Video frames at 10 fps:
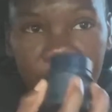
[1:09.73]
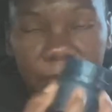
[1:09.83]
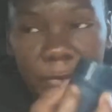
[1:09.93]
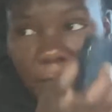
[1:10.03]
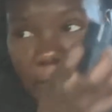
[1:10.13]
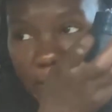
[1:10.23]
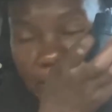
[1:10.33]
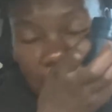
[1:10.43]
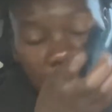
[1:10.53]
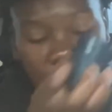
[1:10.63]
so
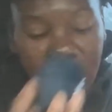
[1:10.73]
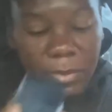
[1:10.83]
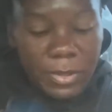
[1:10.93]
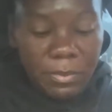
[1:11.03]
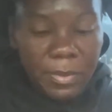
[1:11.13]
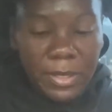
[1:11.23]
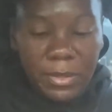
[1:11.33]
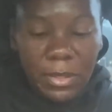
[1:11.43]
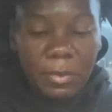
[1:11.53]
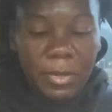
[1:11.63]
good. It smells
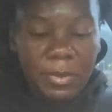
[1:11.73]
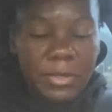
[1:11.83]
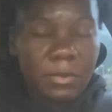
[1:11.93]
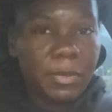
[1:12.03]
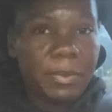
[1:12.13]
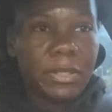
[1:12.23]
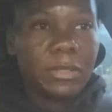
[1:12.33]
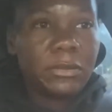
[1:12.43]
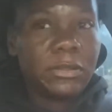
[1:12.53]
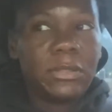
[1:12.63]
amazing. I'm gonna put some on my
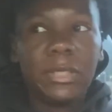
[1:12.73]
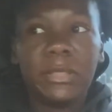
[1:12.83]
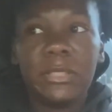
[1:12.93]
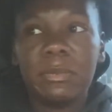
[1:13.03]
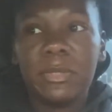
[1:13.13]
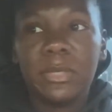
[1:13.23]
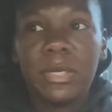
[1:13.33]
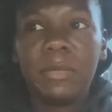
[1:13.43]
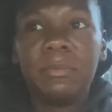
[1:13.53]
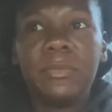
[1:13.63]
clothes. Like this smells so
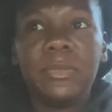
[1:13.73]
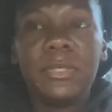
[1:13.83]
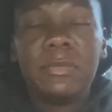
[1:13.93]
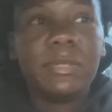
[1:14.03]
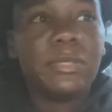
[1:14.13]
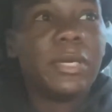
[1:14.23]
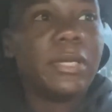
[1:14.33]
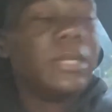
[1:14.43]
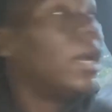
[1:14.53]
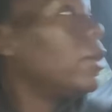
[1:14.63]
good. It smells so good.
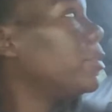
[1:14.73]
I hope no